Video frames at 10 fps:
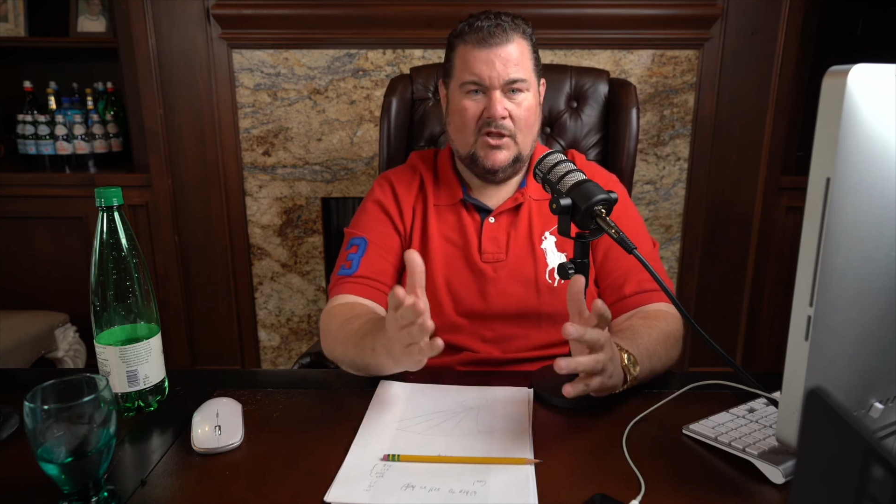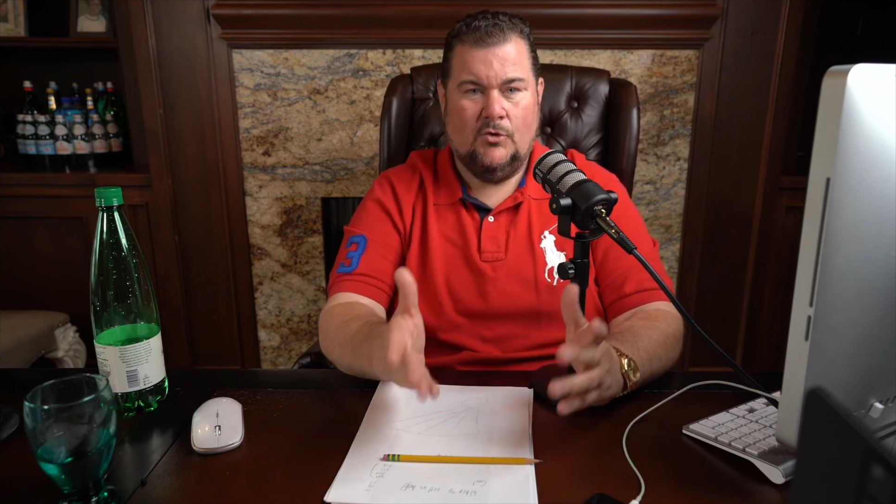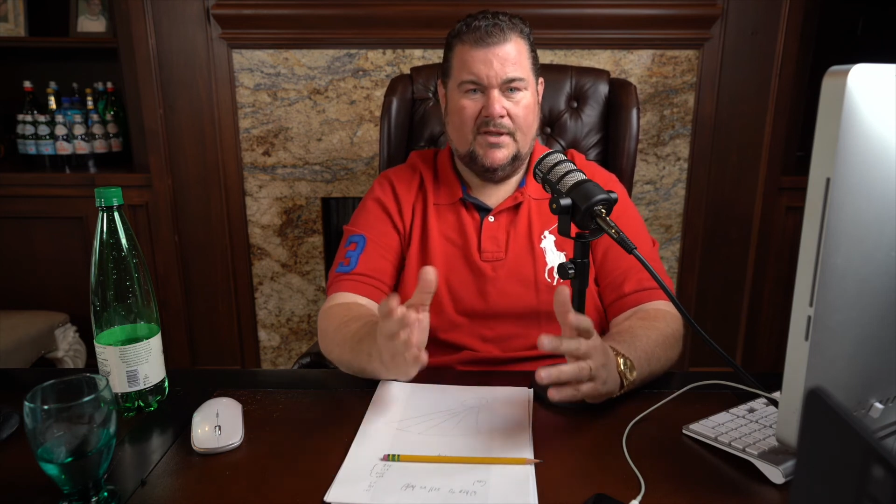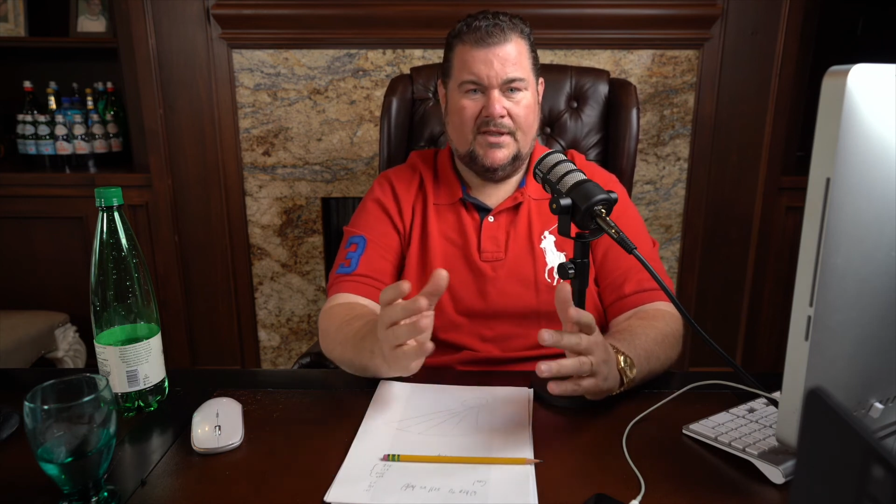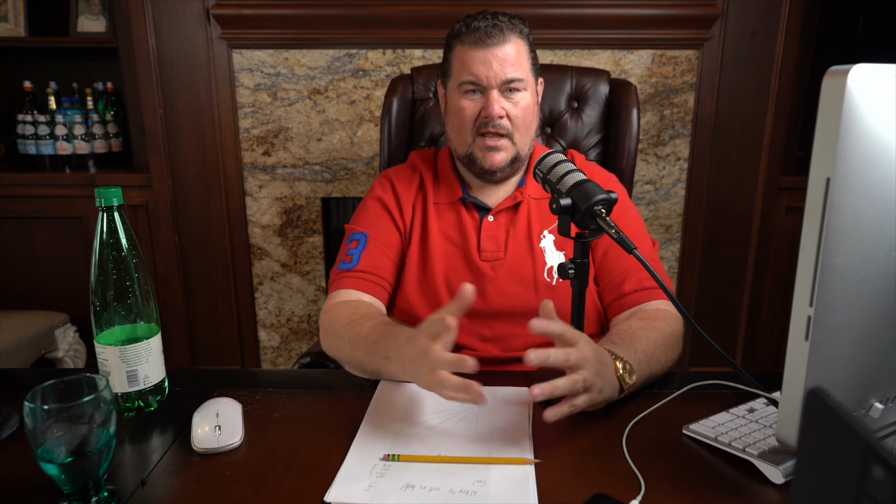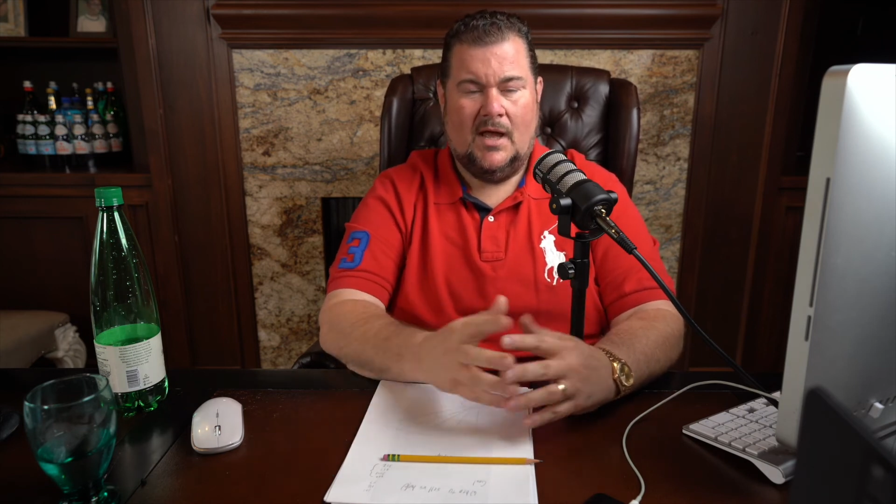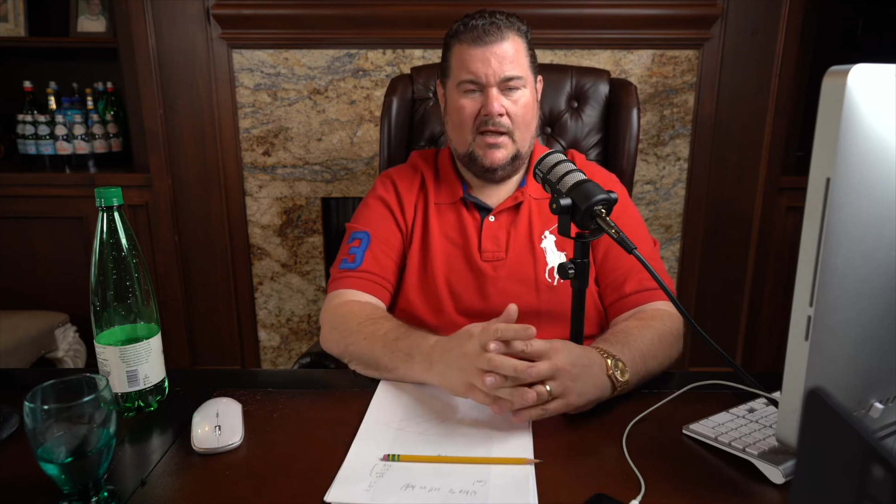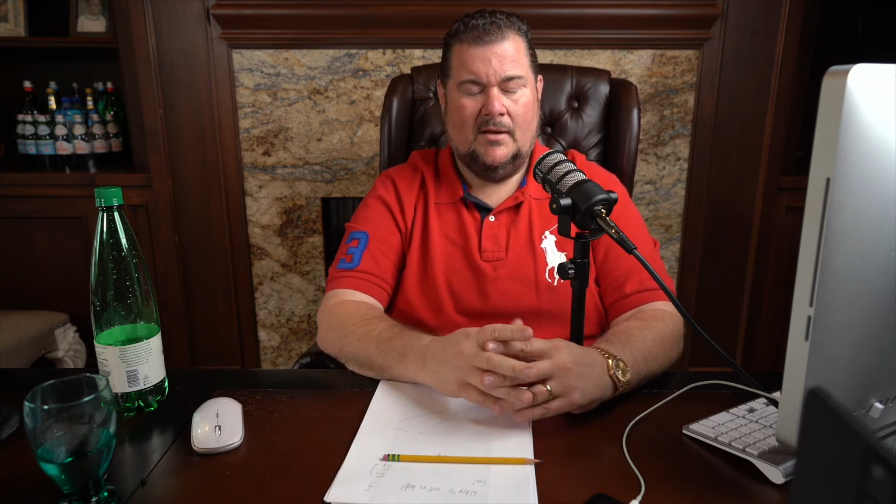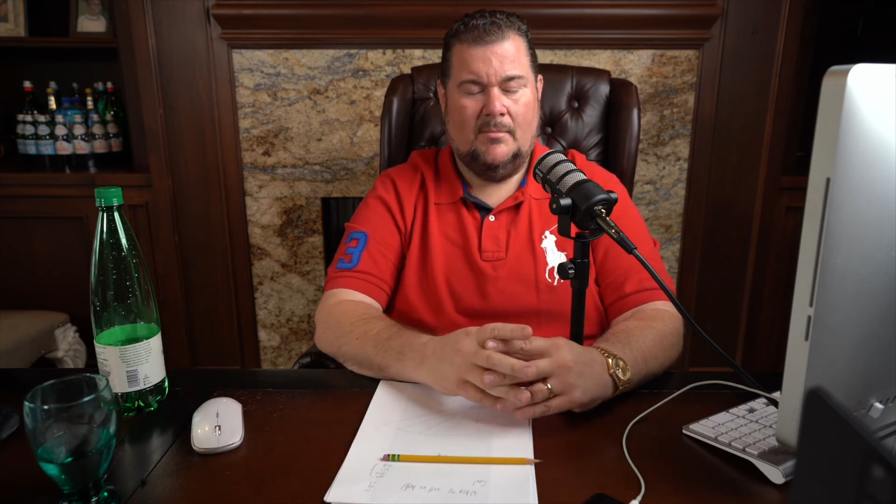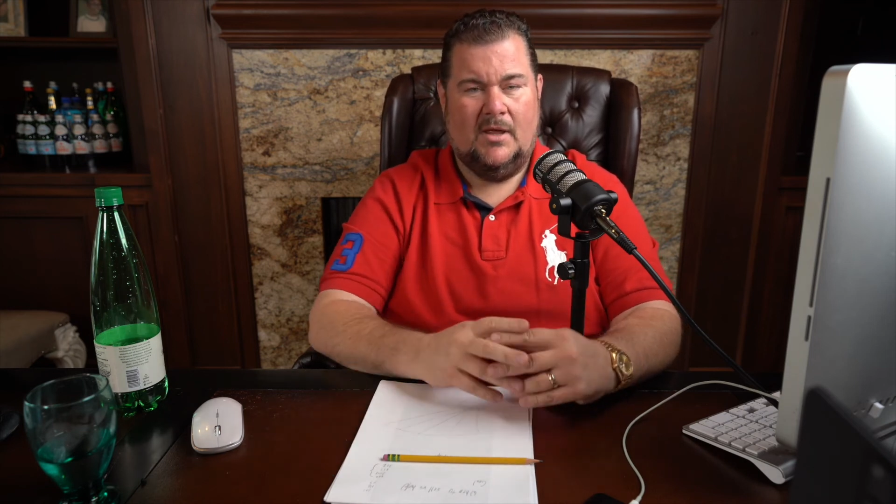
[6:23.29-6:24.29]
you
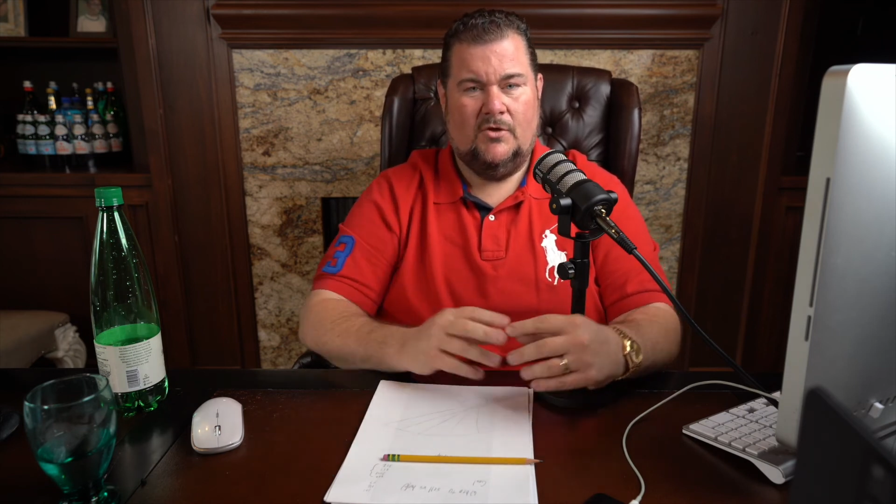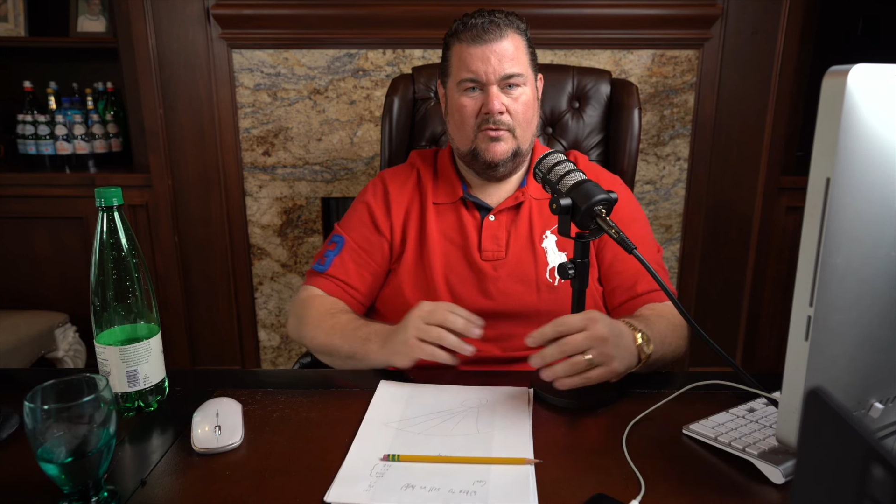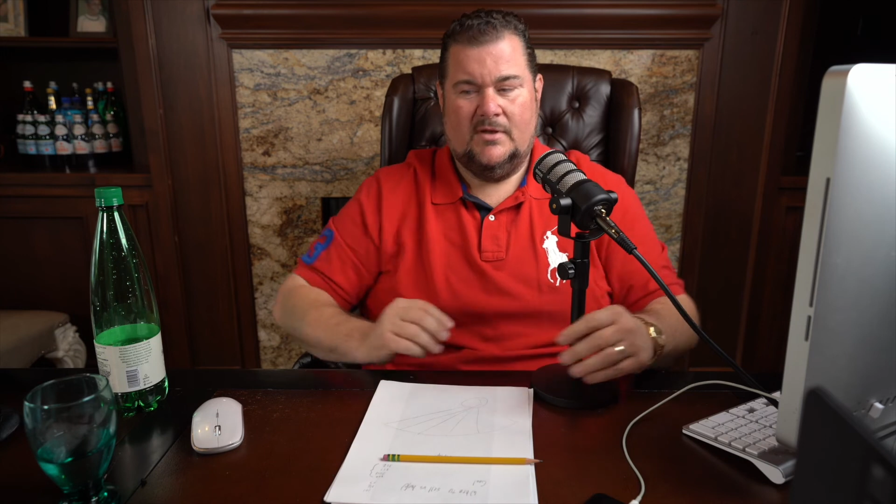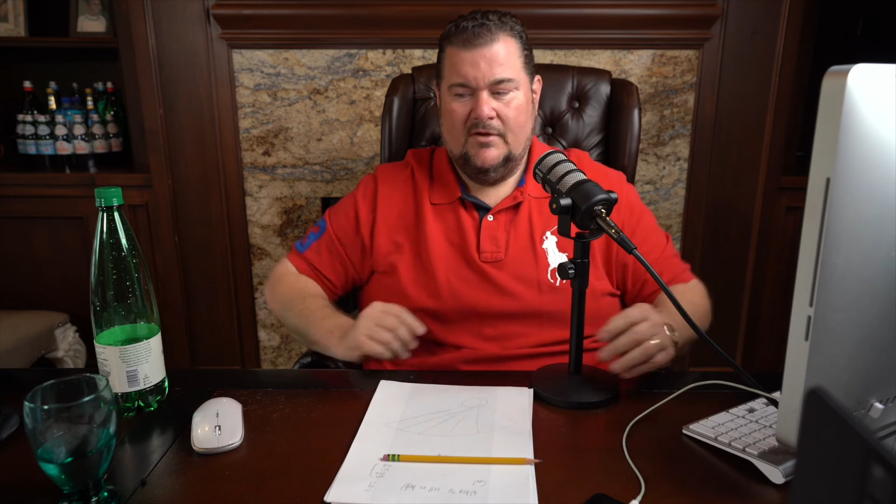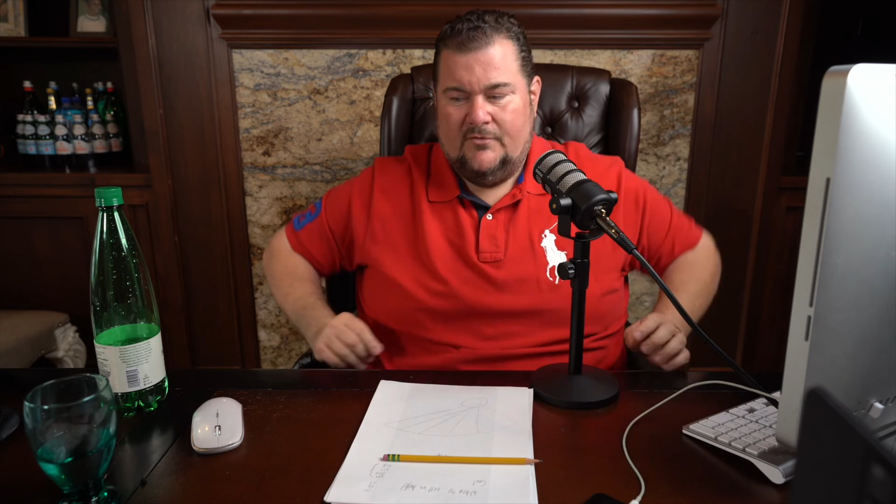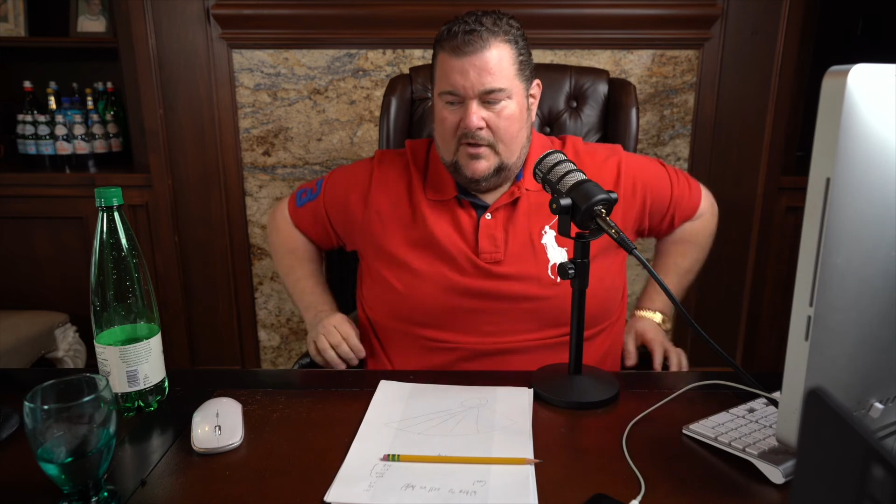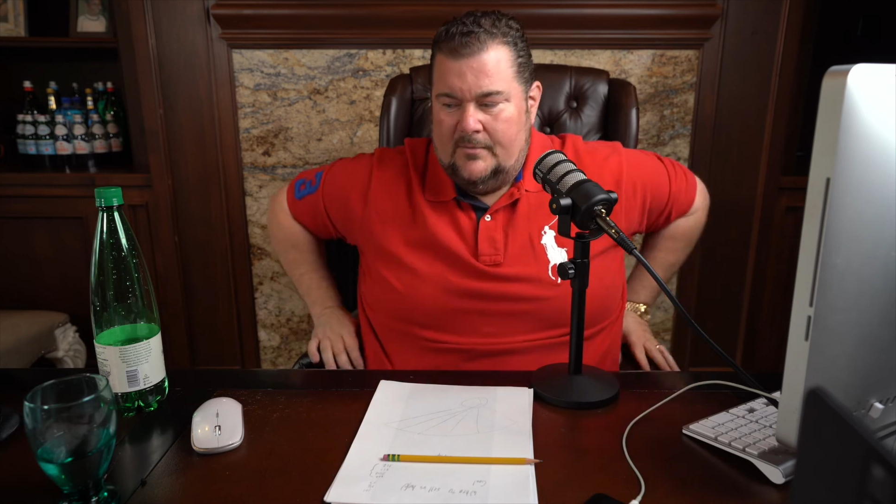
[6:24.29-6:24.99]
aside and make you different?